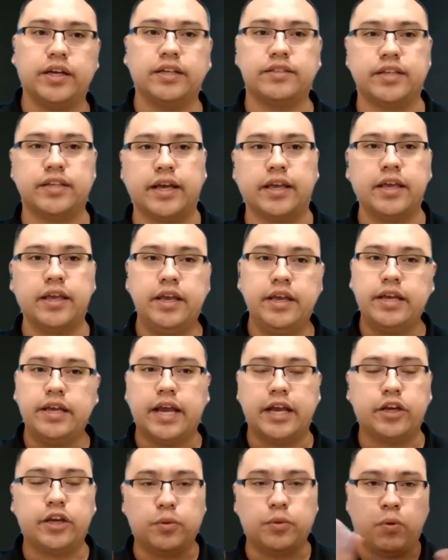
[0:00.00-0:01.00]
It's like,
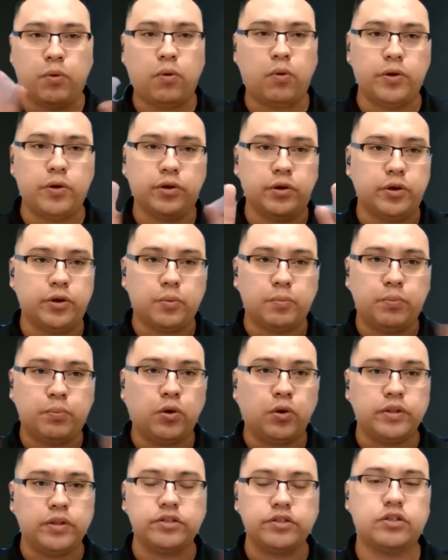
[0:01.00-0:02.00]
and you're you're you're
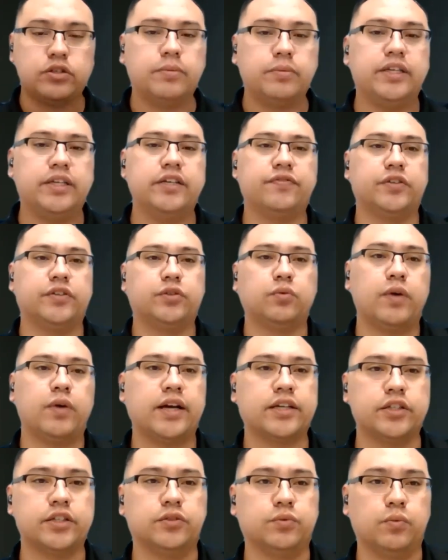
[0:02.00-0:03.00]
pulled in so many different
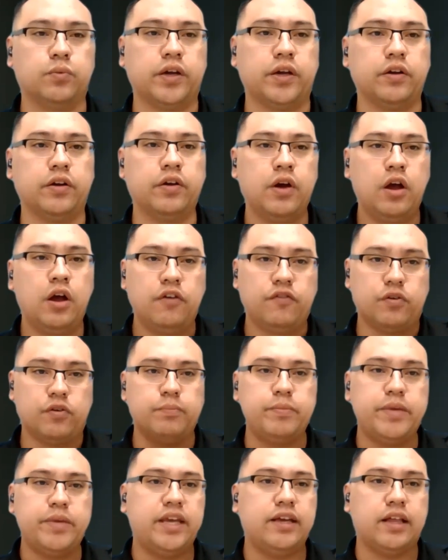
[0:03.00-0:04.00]
directions. Where for
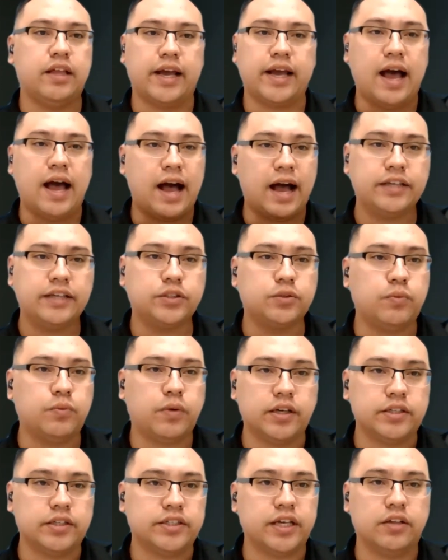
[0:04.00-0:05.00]
me, like I just
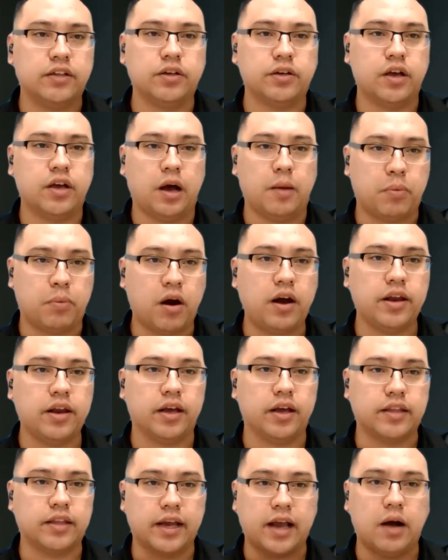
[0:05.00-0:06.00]
want to sell a, a
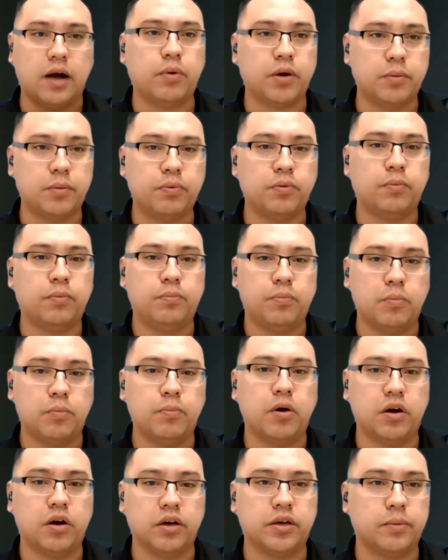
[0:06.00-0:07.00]
product, like I want to pr-
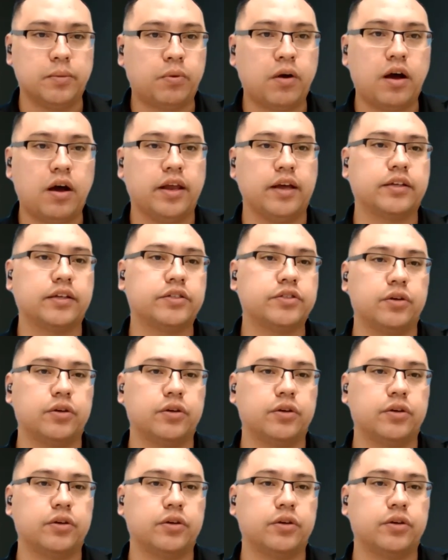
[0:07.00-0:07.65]
promote a good product.